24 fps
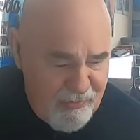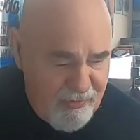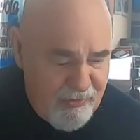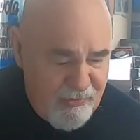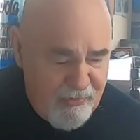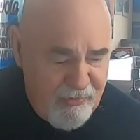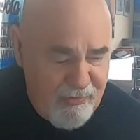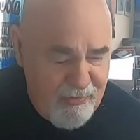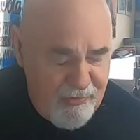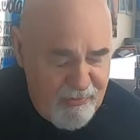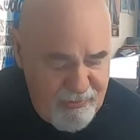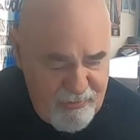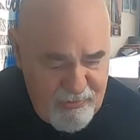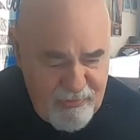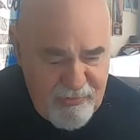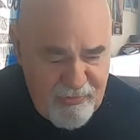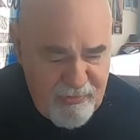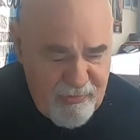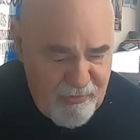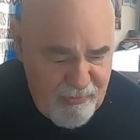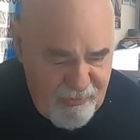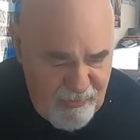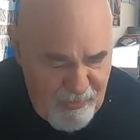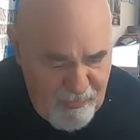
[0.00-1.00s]

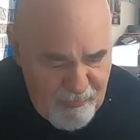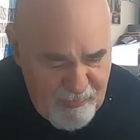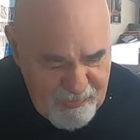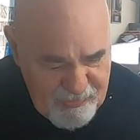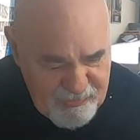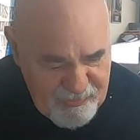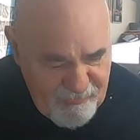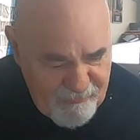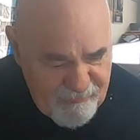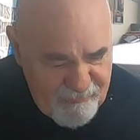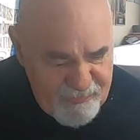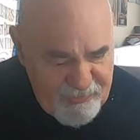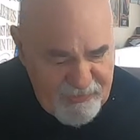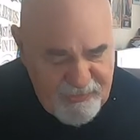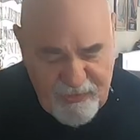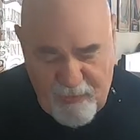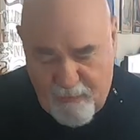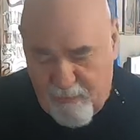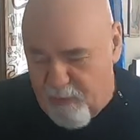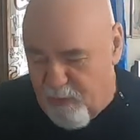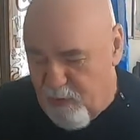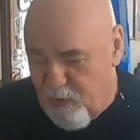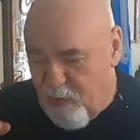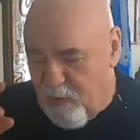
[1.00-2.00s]
So I must have
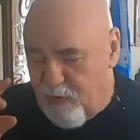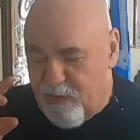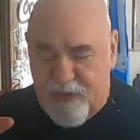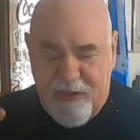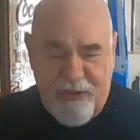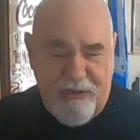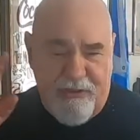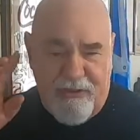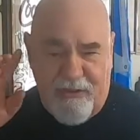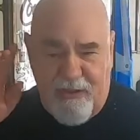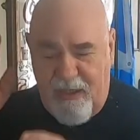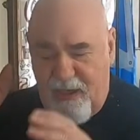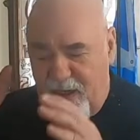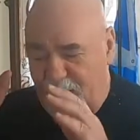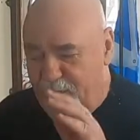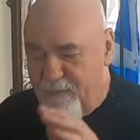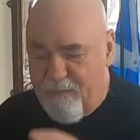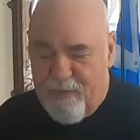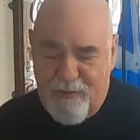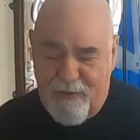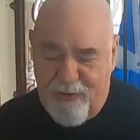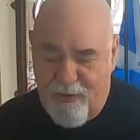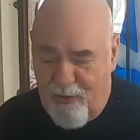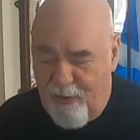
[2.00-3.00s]
subconsciously
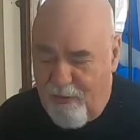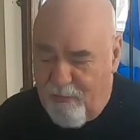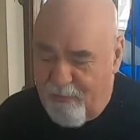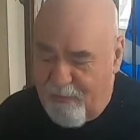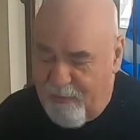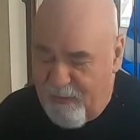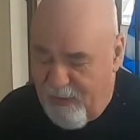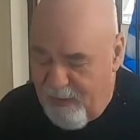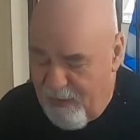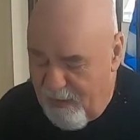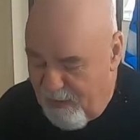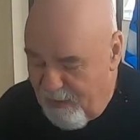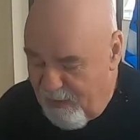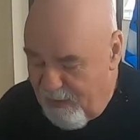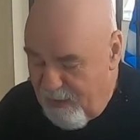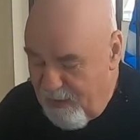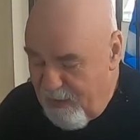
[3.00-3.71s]
absorbed that.